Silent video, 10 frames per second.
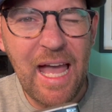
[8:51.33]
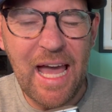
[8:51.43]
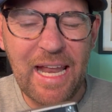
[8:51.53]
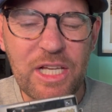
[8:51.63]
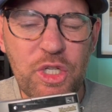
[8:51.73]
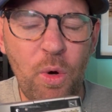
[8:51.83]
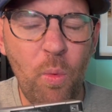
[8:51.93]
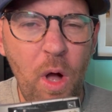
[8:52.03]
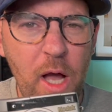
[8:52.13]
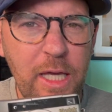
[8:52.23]
And as you're
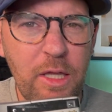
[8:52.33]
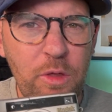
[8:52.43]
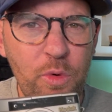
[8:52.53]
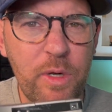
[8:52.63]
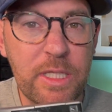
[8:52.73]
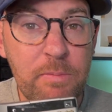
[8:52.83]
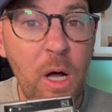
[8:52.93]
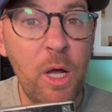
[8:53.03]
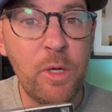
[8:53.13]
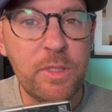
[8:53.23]
working through its
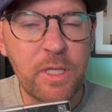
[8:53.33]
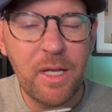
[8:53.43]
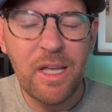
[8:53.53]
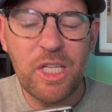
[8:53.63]
modes,